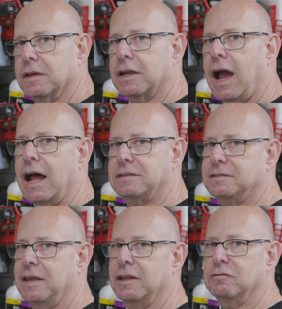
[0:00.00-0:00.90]
a
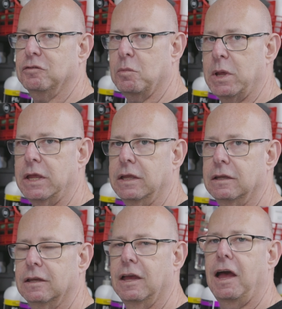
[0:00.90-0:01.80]
godsend for me.
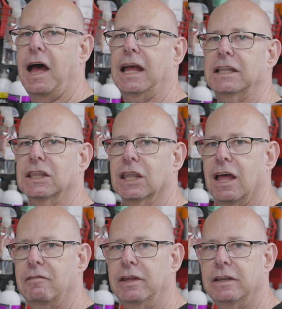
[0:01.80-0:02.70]
I
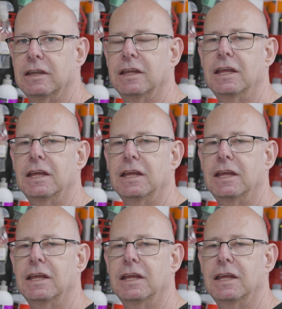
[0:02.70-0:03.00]
love it.